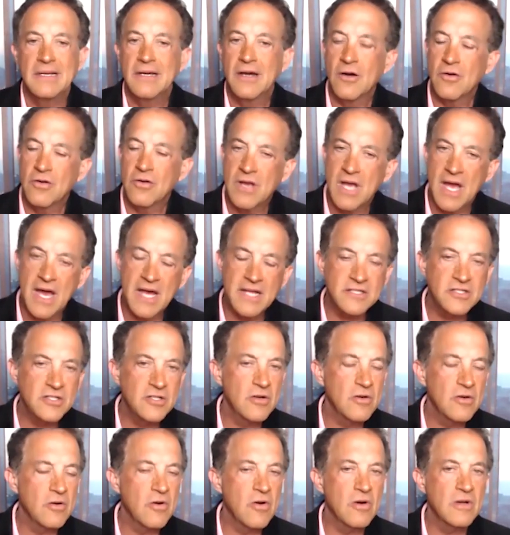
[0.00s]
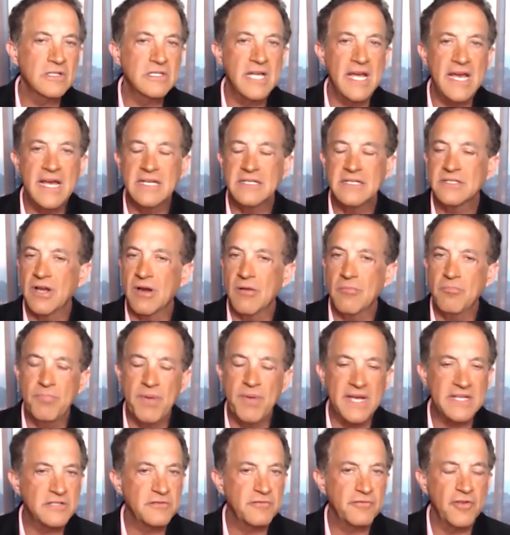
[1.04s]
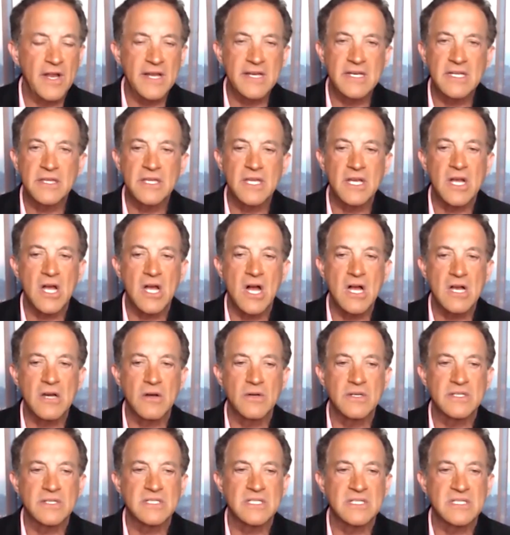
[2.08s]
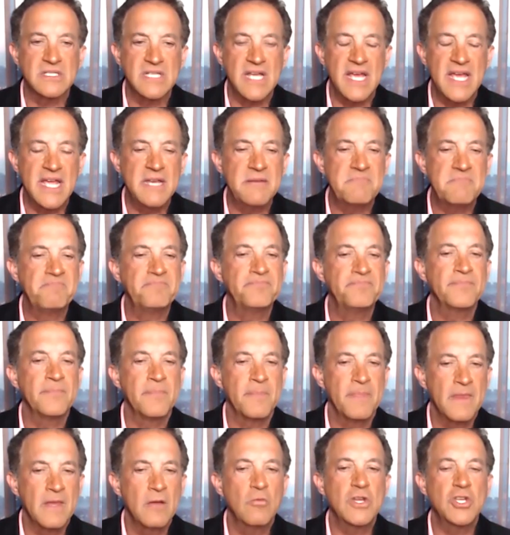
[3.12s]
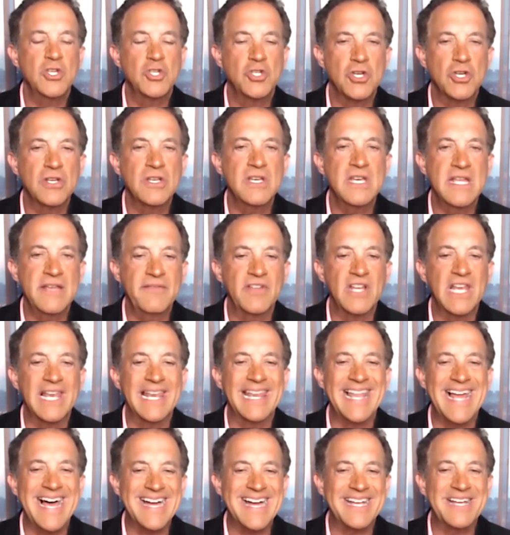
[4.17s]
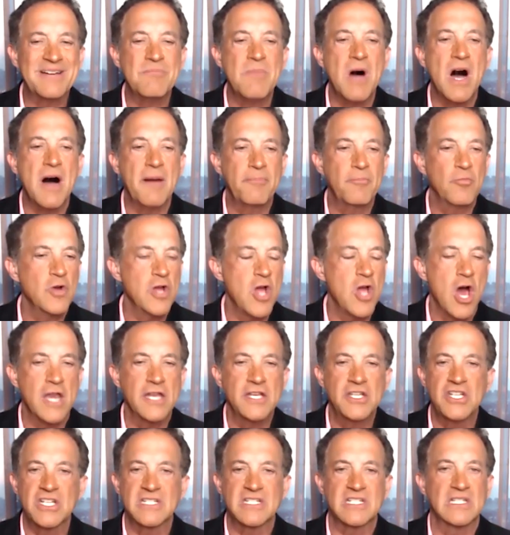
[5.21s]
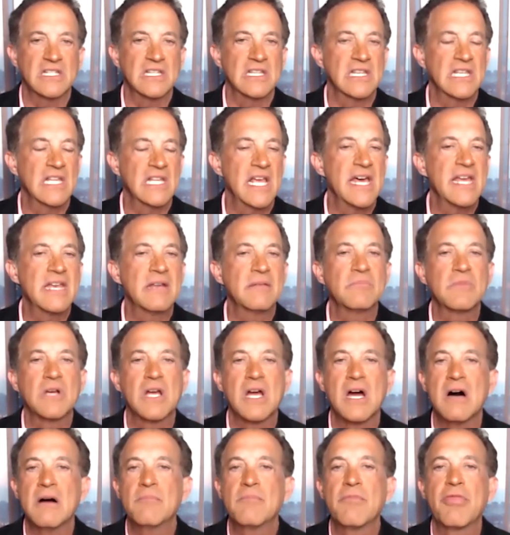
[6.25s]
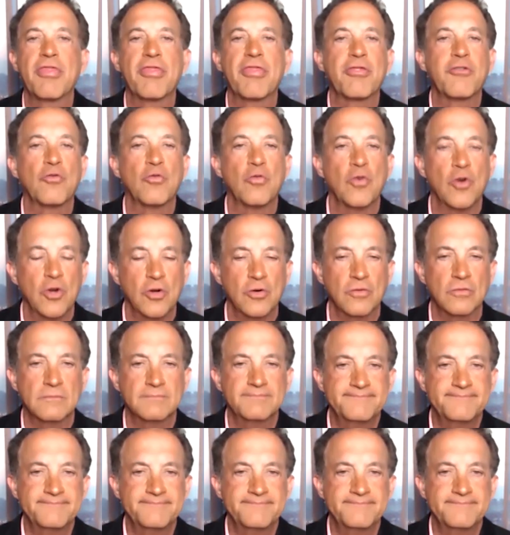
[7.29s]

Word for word: Ocasio Cortez, our best friend in the Congress, is saying we shouldn't even lock them up. We ought to just let them come through.